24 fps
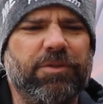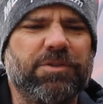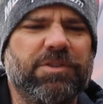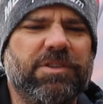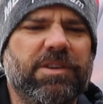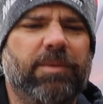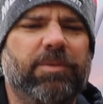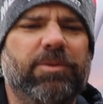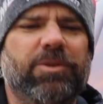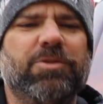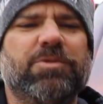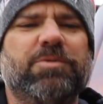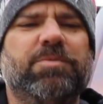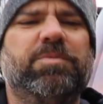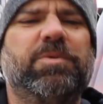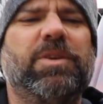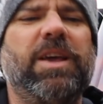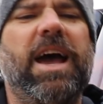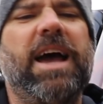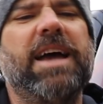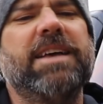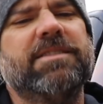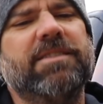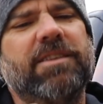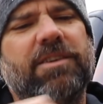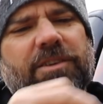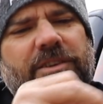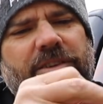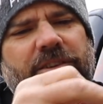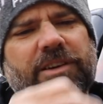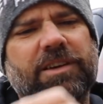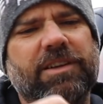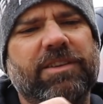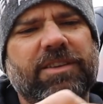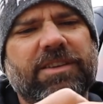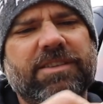Some of those guys that are
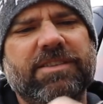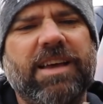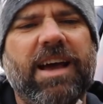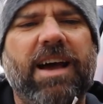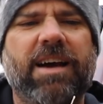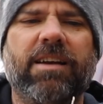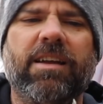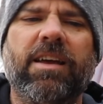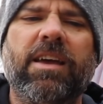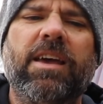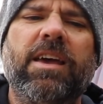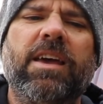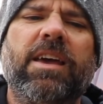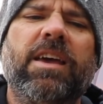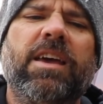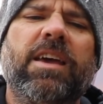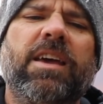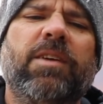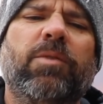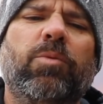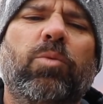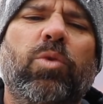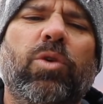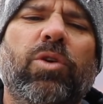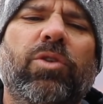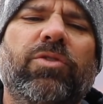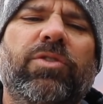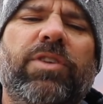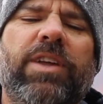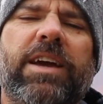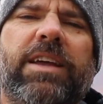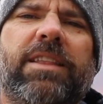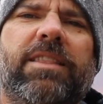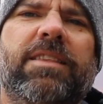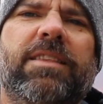cleaning these out will nick